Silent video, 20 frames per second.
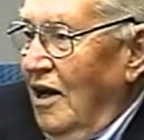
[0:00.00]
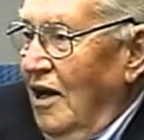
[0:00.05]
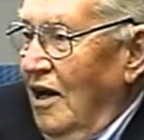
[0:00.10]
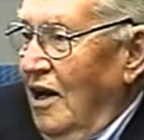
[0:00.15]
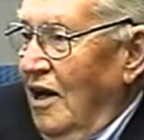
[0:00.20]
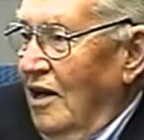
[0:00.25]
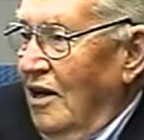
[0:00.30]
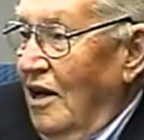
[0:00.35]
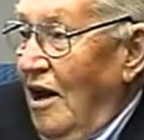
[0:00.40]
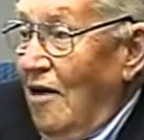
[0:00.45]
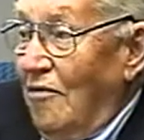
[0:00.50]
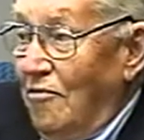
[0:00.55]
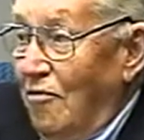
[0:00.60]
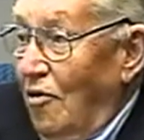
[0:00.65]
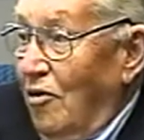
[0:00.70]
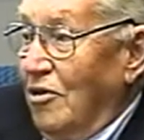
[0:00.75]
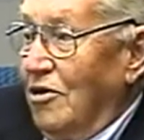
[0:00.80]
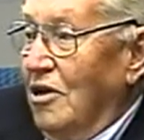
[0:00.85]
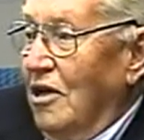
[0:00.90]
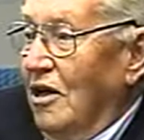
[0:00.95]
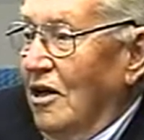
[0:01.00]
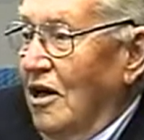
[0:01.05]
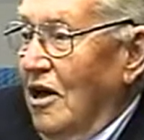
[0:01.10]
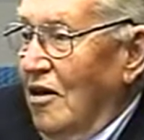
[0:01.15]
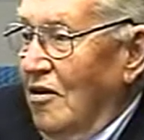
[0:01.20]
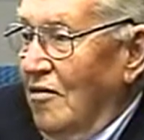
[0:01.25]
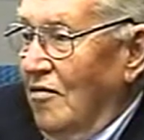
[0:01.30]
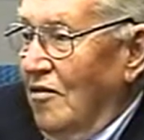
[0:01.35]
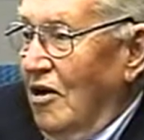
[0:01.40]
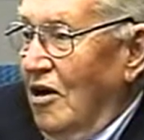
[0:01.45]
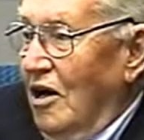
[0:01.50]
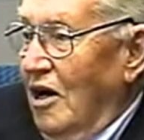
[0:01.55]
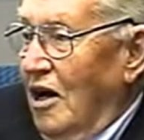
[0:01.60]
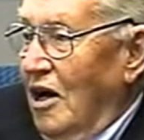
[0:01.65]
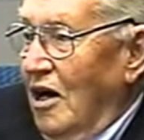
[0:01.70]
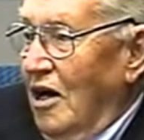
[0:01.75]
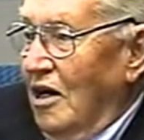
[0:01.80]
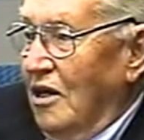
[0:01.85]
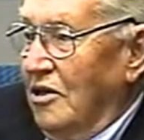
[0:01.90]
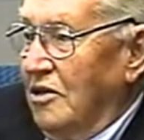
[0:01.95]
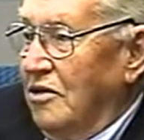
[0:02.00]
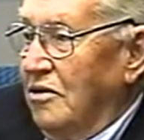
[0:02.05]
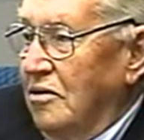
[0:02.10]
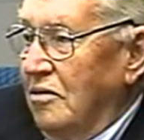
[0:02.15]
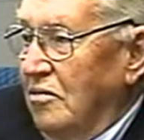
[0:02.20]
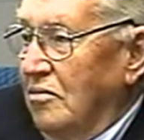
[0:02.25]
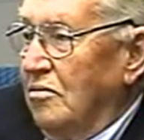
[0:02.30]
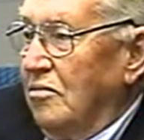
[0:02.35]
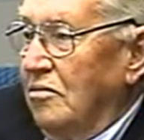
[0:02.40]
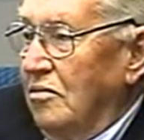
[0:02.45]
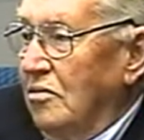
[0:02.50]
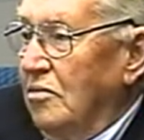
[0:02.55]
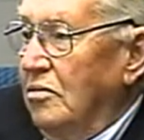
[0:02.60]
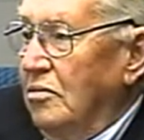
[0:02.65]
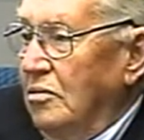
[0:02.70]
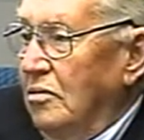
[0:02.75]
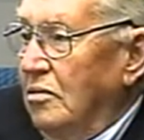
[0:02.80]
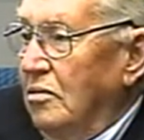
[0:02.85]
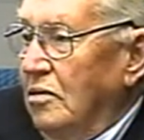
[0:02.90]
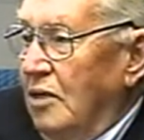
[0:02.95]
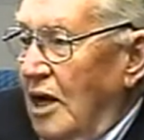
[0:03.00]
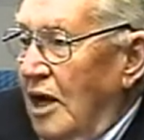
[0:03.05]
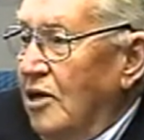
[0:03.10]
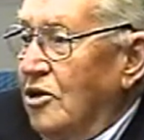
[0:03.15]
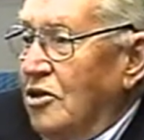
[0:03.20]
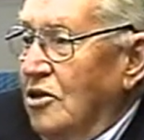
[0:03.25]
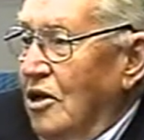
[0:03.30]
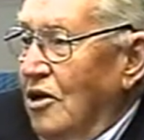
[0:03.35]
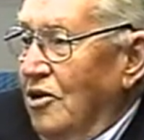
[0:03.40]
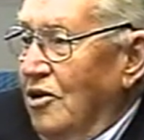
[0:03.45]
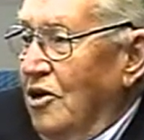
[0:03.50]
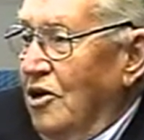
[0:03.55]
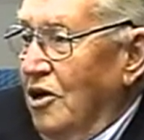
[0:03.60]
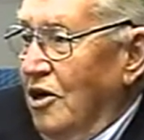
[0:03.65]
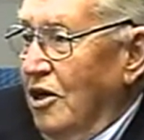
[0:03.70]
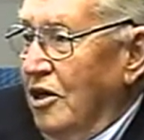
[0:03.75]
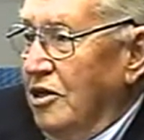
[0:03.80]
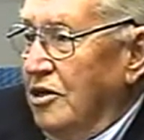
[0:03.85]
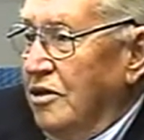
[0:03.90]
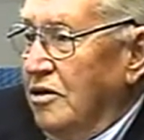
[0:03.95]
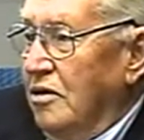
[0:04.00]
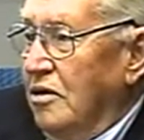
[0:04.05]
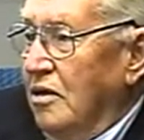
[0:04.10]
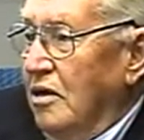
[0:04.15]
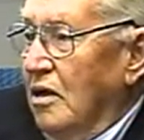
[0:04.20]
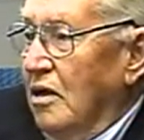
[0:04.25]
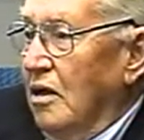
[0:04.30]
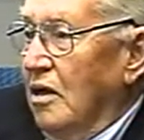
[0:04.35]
and I fortunately got a very nice, excellent nurse.